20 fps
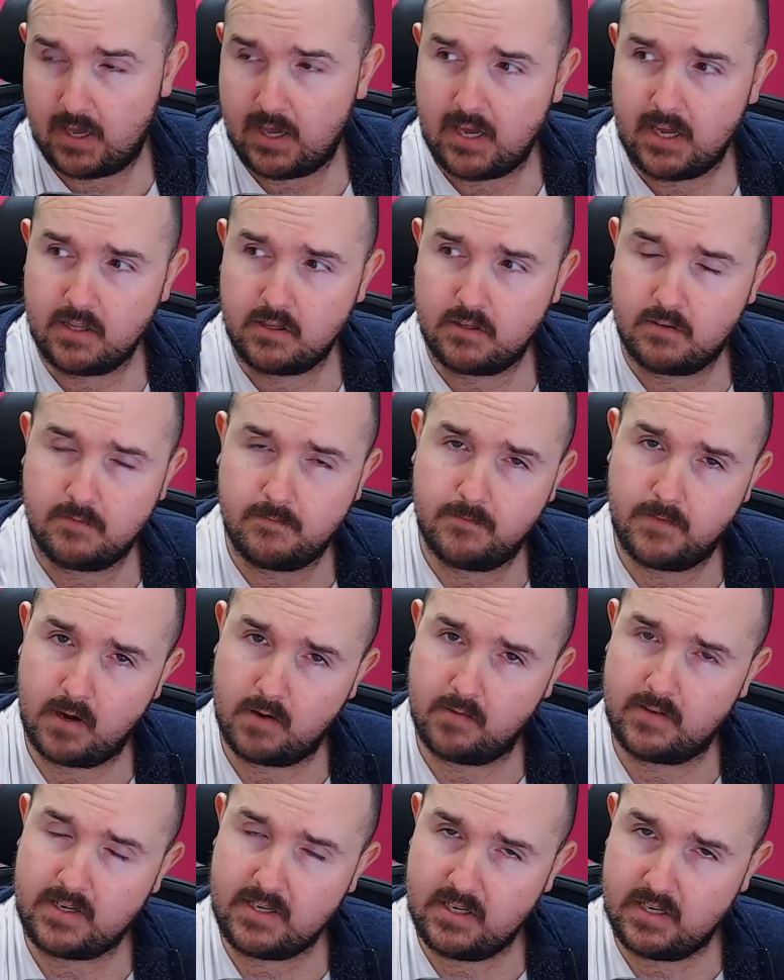It's a
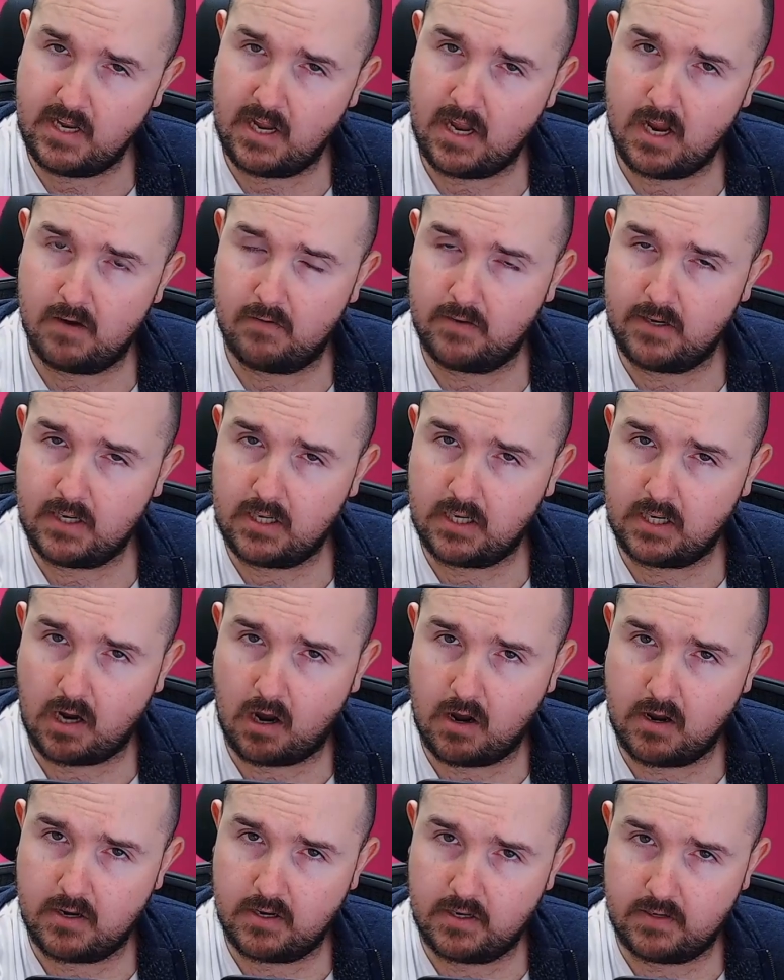very daring
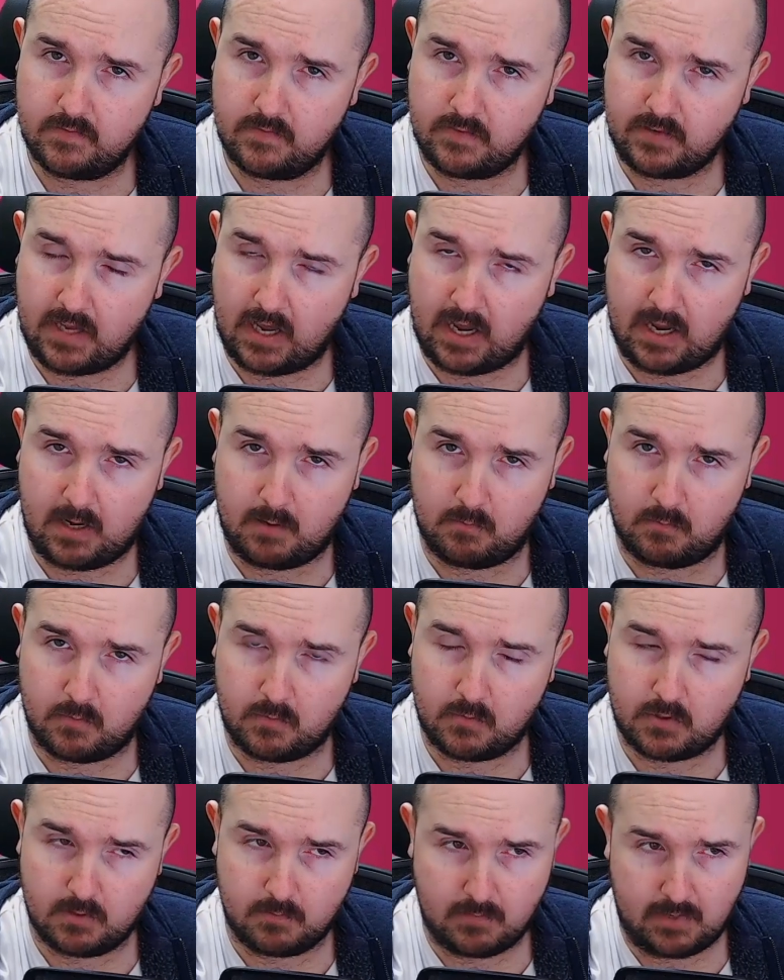kind of game
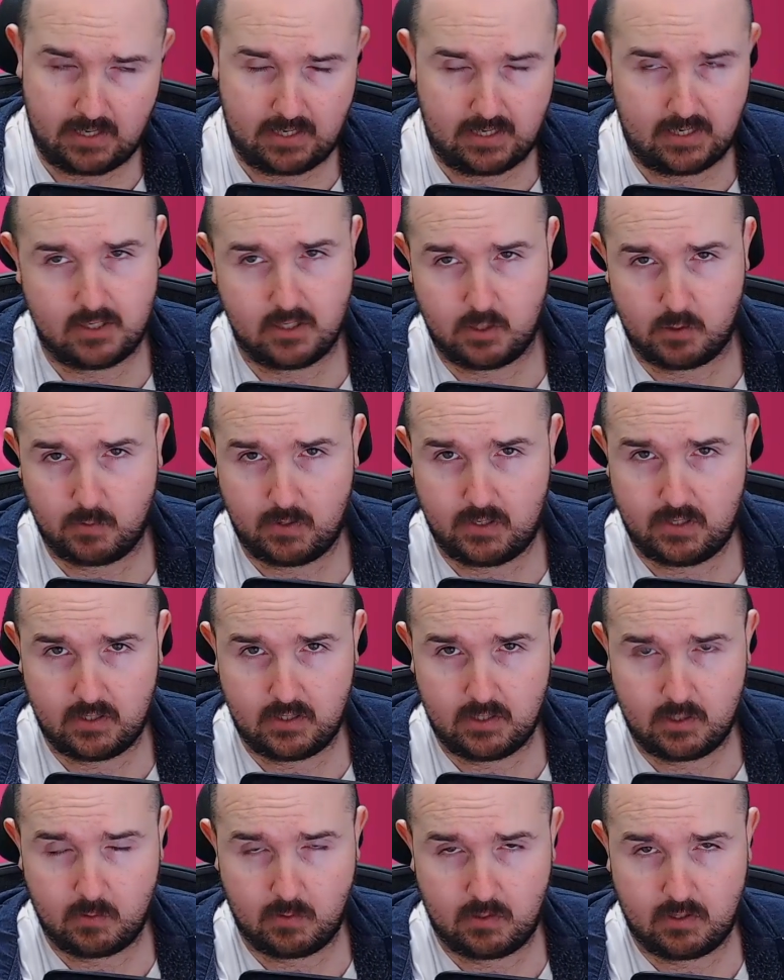to make in twenty
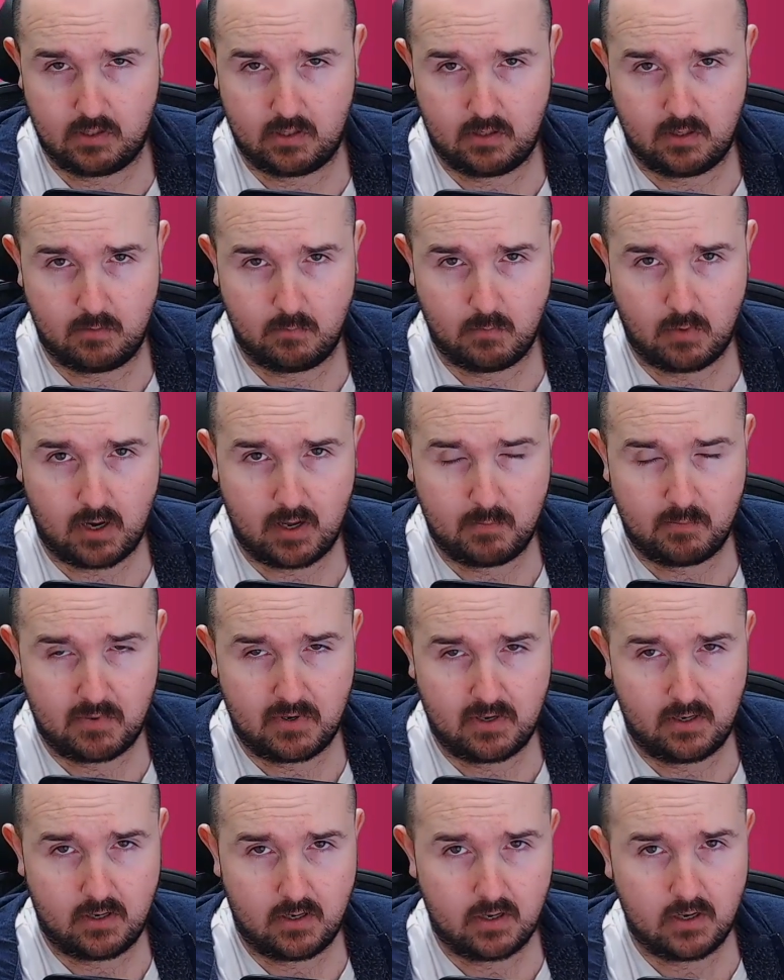twenty, in my
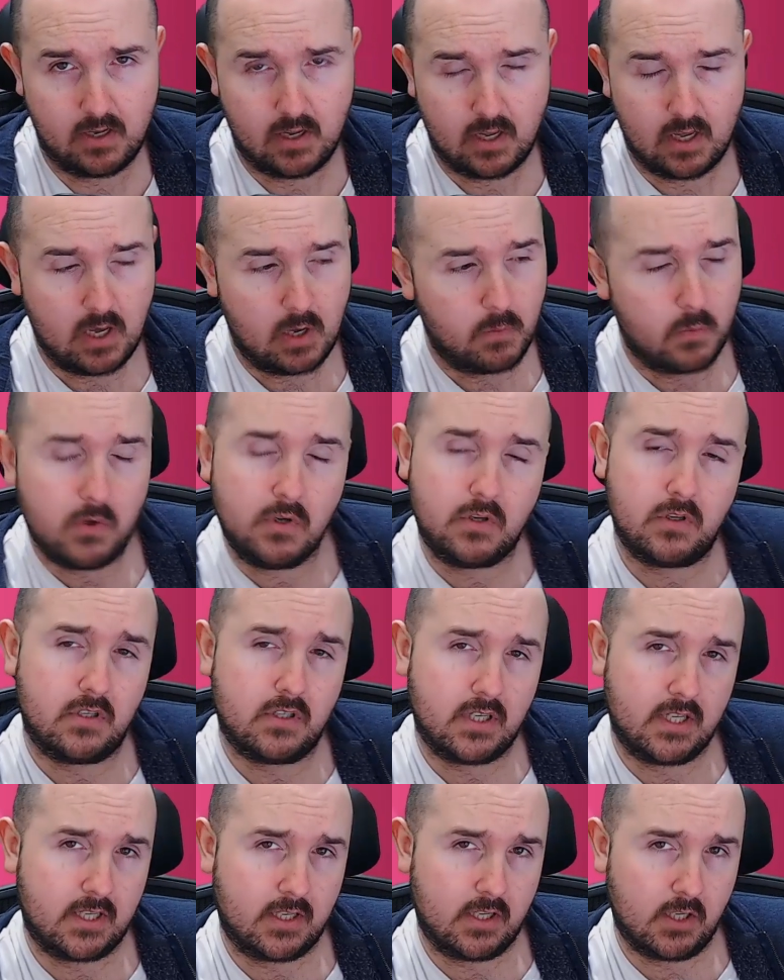opinion. We just
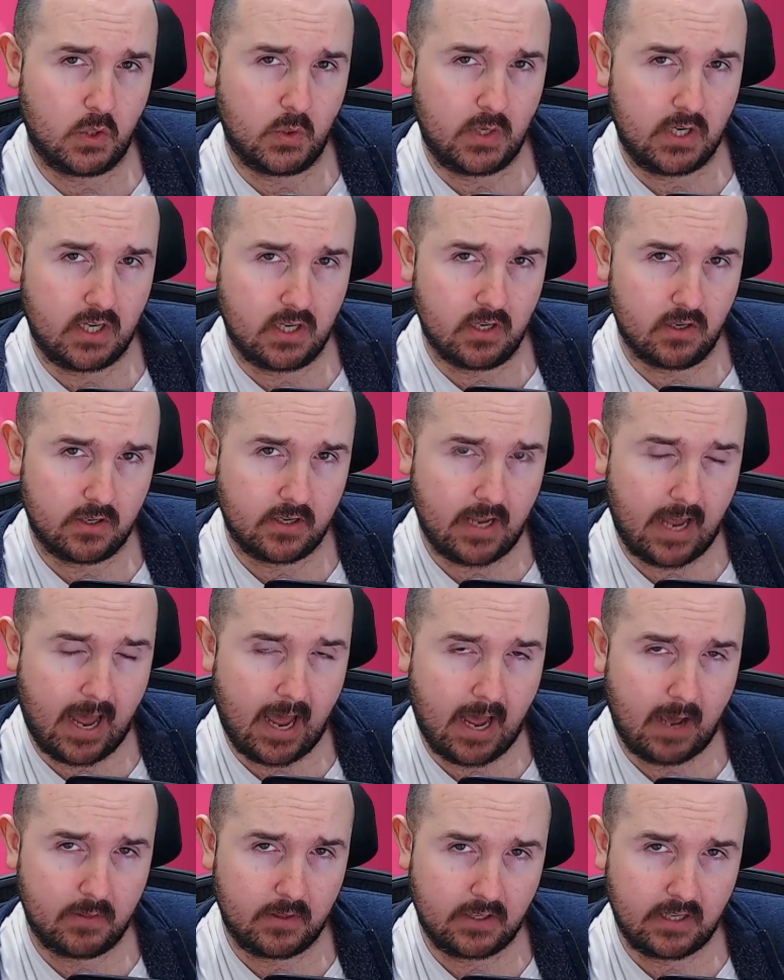take a quick look at
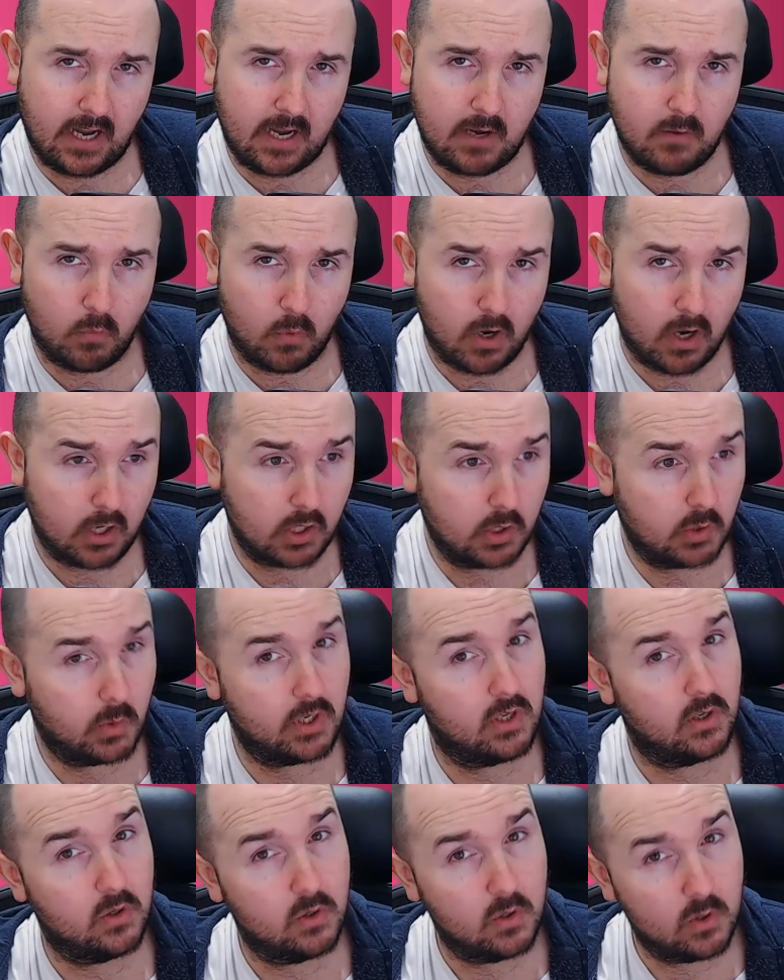how the game works, what
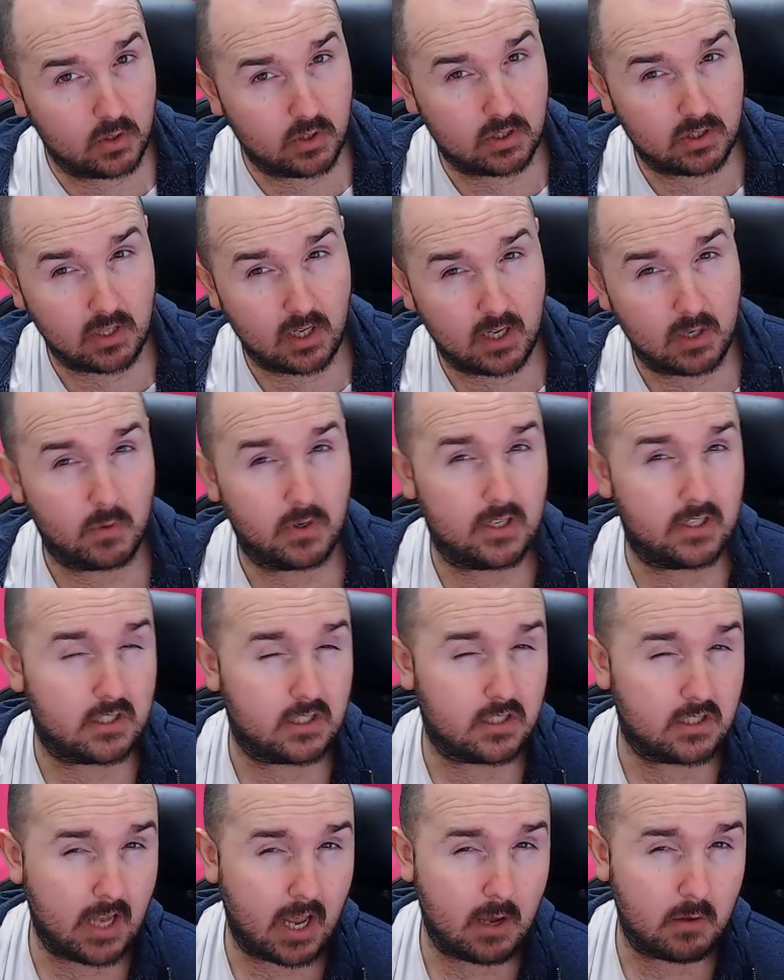it looks like, what it
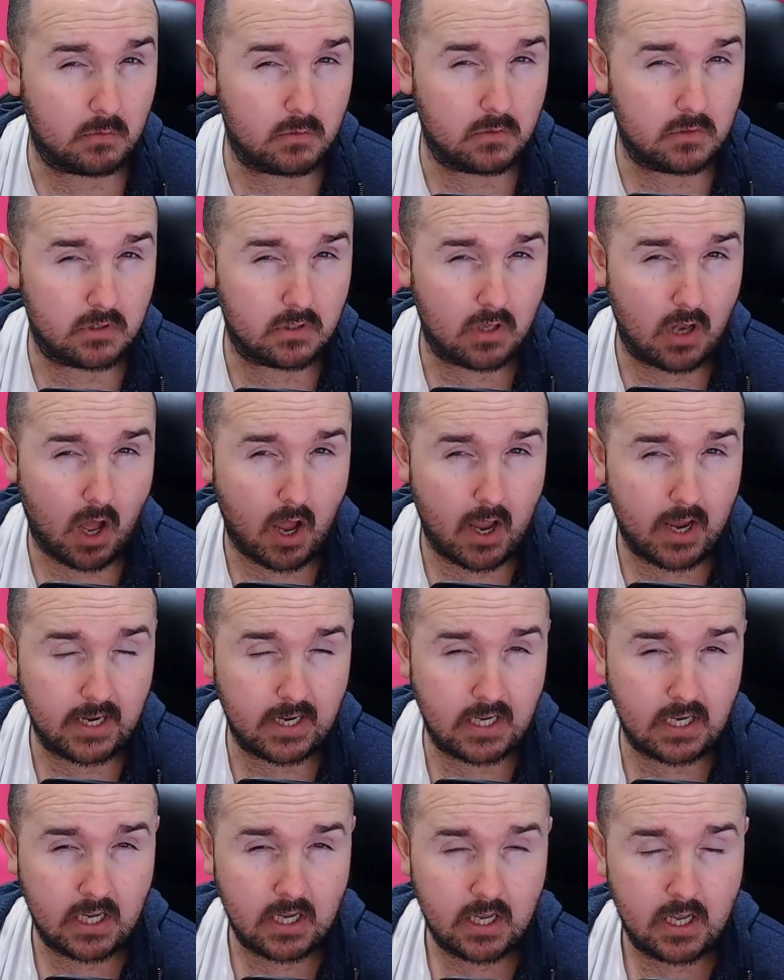sounds like.